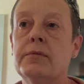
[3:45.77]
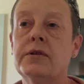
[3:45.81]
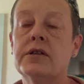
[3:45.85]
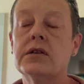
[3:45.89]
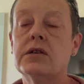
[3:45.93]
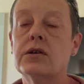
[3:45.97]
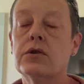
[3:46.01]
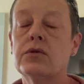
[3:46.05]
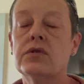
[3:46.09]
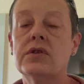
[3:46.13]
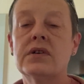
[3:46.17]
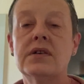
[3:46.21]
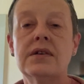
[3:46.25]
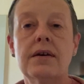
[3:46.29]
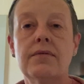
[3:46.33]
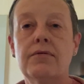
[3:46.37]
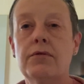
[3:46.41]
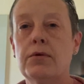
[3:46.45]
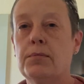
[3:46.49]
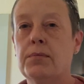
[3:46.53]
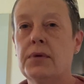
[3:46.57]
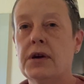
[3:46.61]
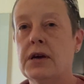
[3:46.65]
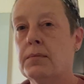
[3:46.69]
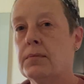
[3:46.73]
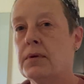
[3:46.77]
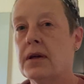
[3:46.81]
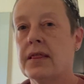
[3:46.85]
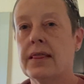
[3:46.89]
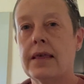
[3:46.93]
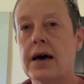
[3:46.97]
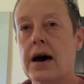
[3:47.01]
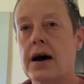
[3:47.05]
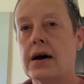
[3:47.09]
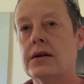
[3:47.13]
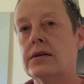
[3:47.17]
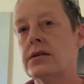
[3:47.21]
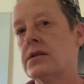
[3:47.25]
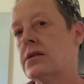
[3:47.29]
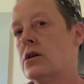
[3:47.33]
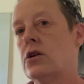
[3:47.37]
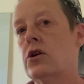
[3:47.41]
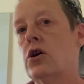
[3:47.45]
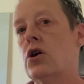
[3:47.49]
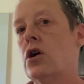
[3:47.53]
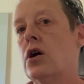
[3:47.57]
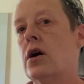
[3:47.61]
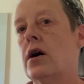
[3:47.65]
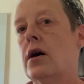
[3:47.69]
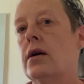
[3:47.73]
in zone 7B, but that is
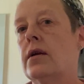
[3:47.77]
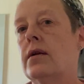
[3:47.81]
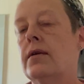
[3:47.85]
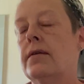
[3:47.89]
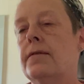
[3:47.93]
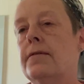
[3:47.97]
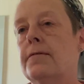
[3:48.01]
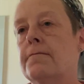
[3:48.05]
not